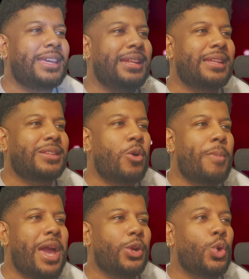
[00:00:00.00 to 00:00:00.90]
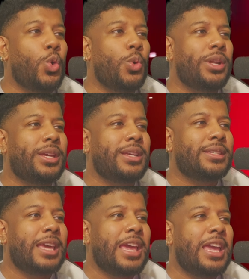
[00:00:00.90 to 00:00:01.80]
it. Don't matter who it
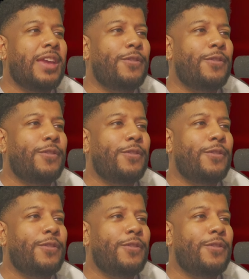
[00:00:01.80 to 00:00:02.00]
is. If you